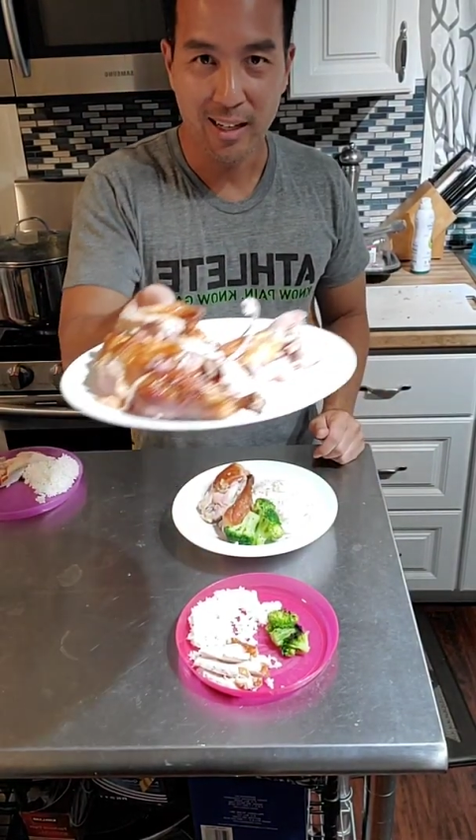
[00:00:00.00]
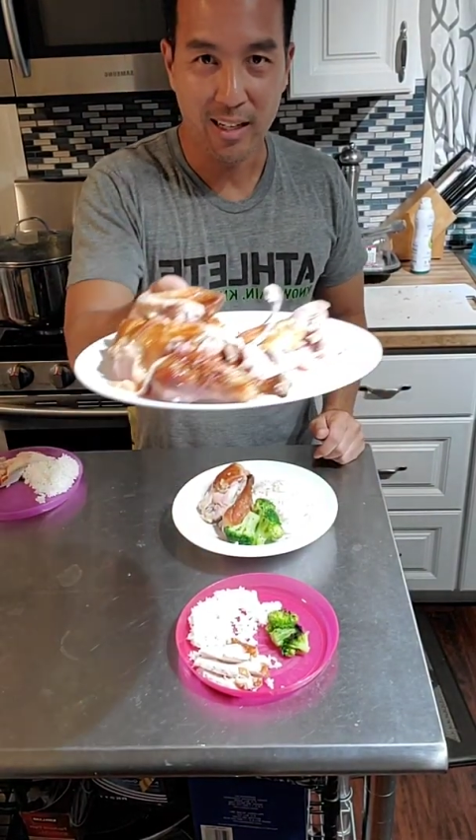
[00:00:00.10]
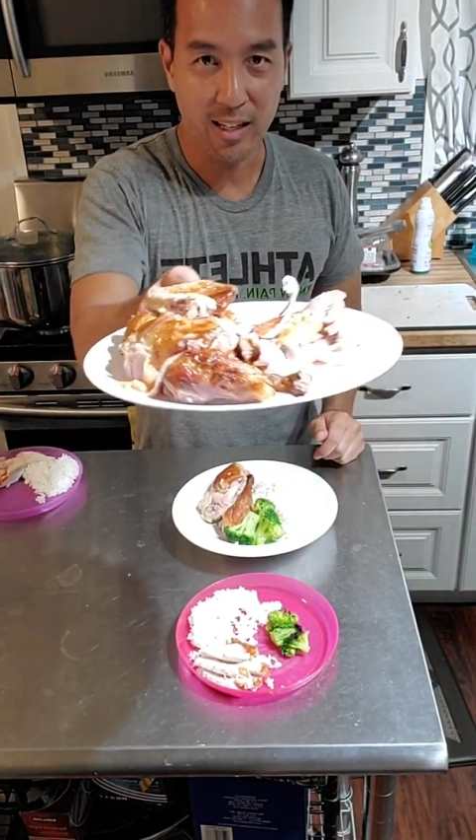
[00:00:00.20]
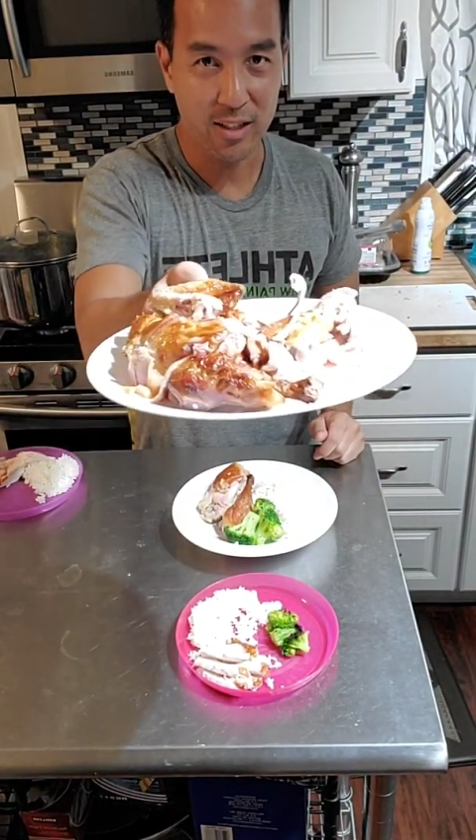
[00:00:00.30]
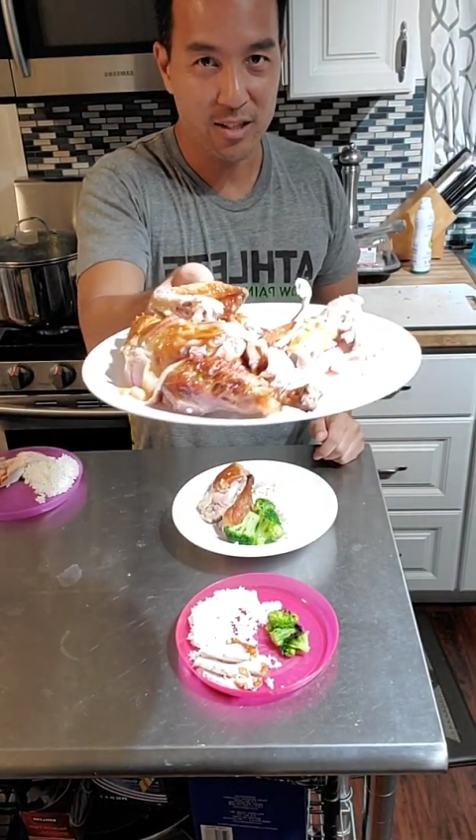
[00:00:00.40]

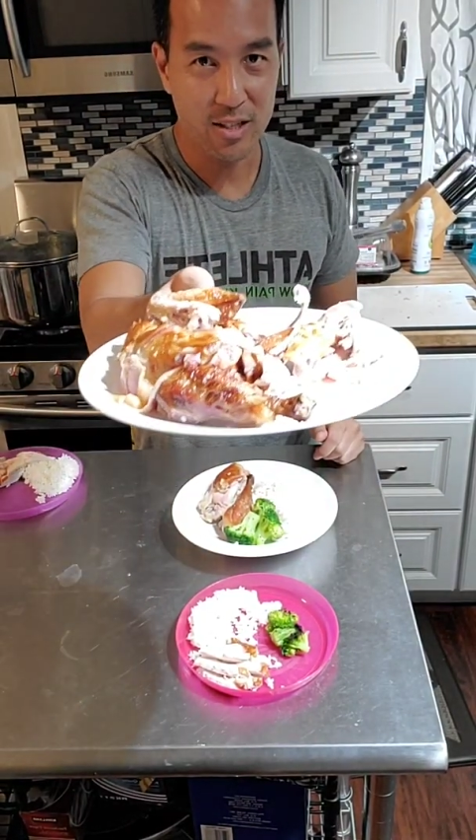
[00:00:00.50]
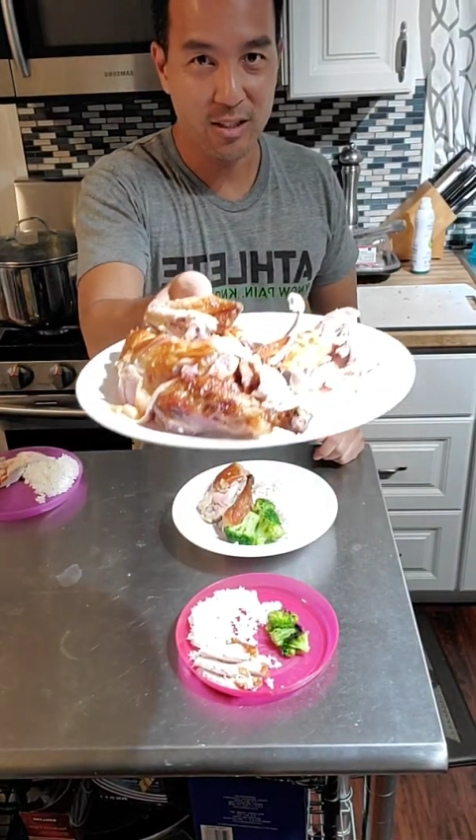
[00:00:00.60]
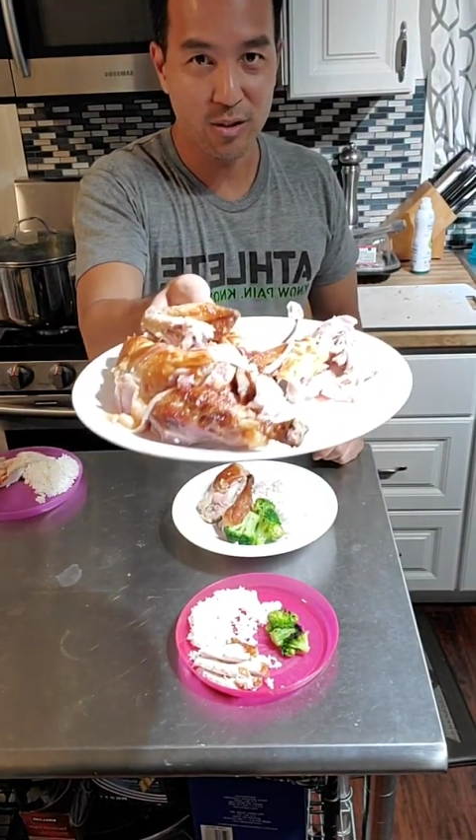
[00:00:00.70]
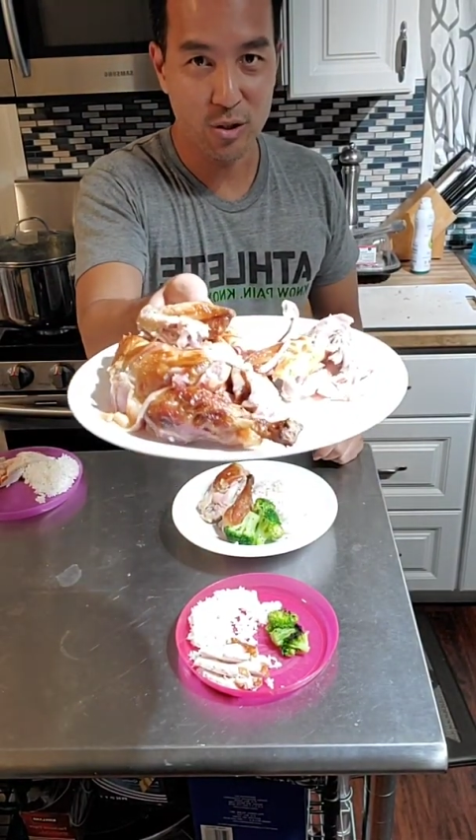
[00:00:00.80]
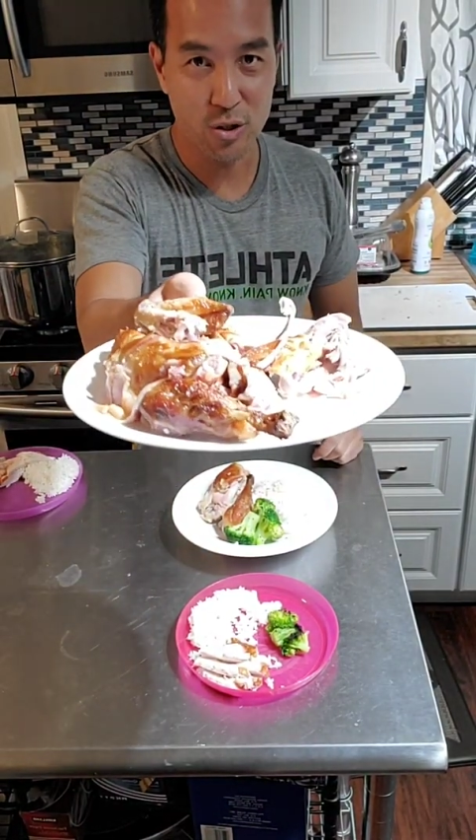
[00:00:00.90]
yet there's
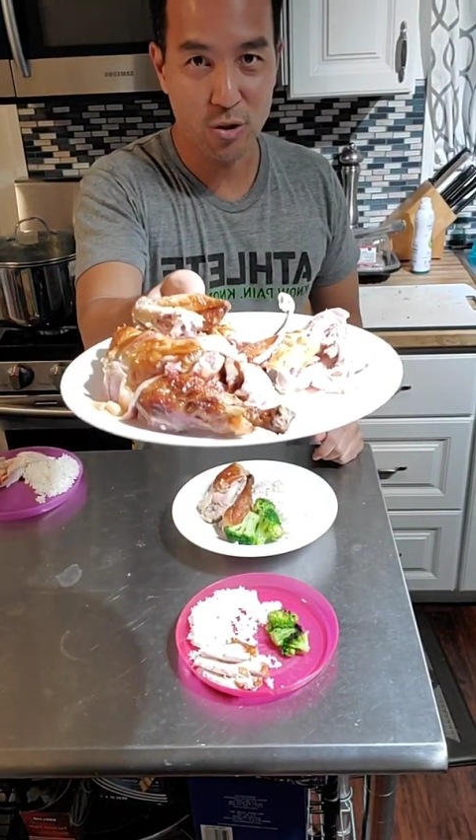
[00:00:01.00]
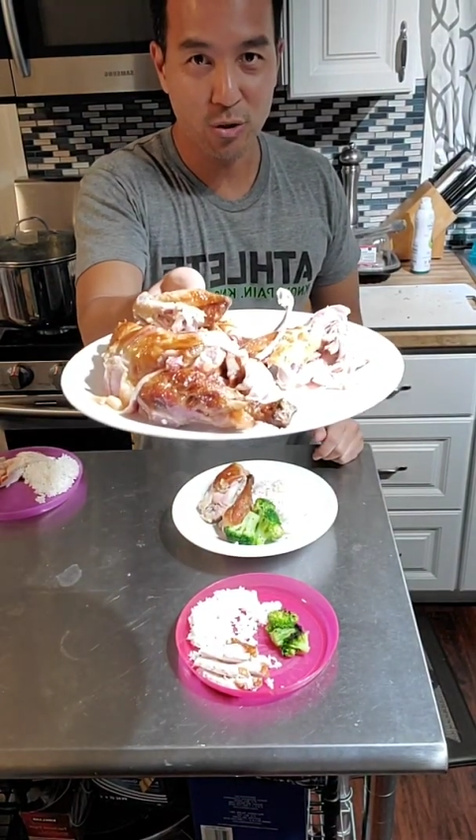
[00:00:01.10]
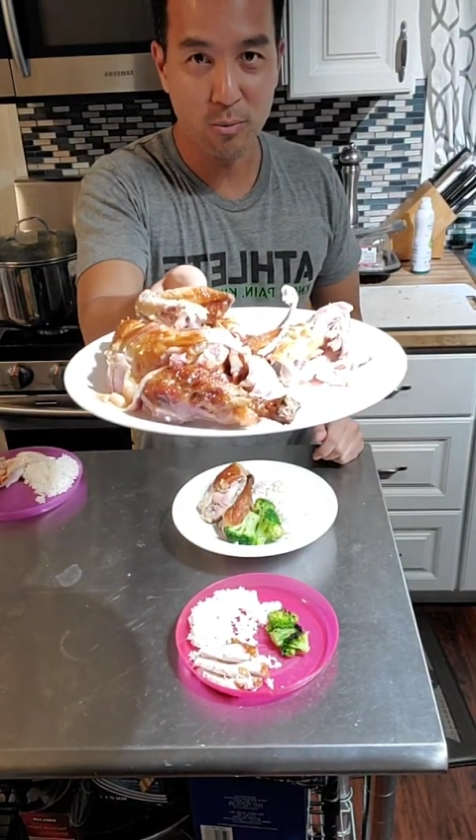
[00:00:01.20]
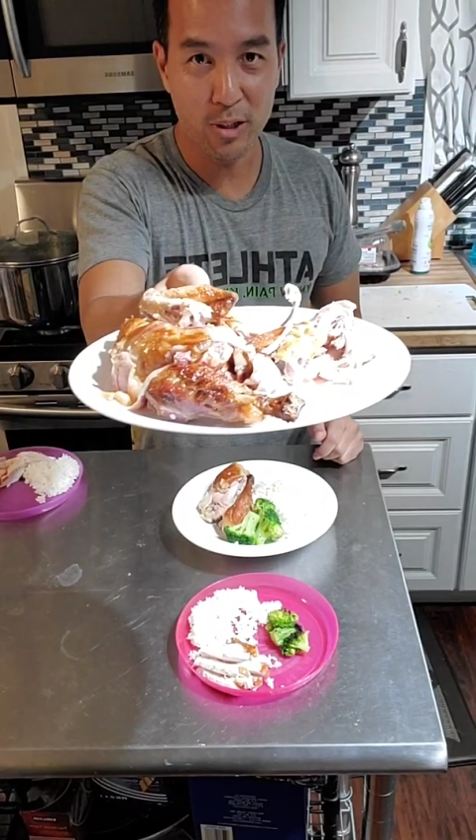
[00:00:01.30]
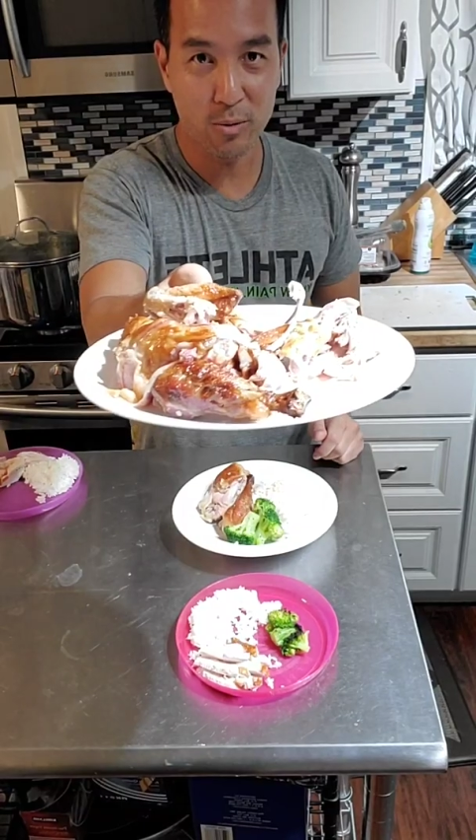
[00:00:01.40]
still so much